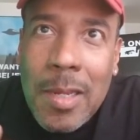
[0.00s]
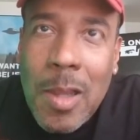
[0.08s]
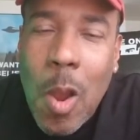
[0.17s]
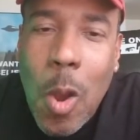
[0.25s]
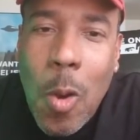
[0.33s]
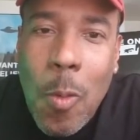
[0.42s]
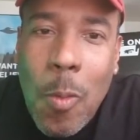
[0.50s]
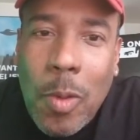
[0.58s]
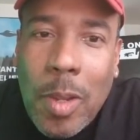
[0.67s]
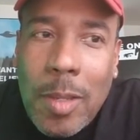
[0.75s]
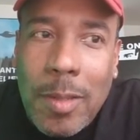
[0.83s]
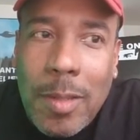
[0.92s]
the
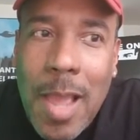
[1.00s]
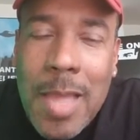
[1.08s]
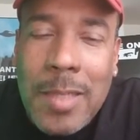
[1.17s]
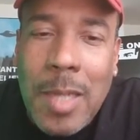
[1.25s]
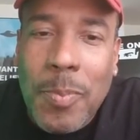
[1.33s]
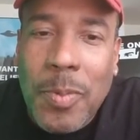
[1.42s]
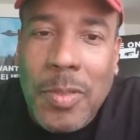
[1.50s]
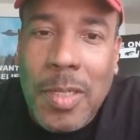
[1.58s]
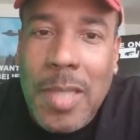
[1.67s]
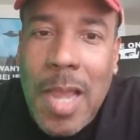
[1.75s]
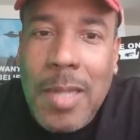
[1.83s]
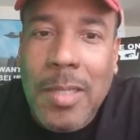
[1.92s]
whole concept of
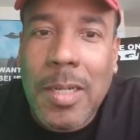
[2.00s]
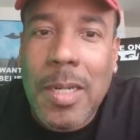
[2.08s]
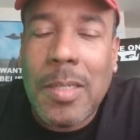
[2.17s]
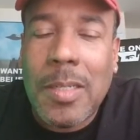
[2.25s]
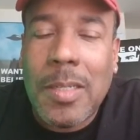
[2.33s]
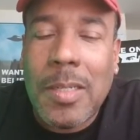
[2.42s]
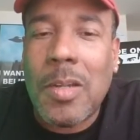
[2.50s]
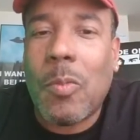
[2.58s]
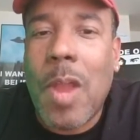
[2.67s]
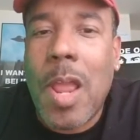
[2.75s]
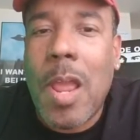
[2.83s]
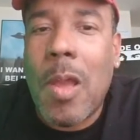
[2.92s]
seduction centers
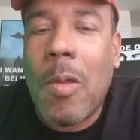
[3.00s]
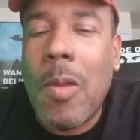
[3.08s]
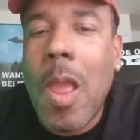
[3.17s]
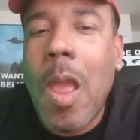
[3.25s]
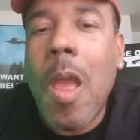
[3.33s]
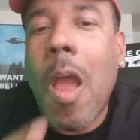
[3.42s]
around,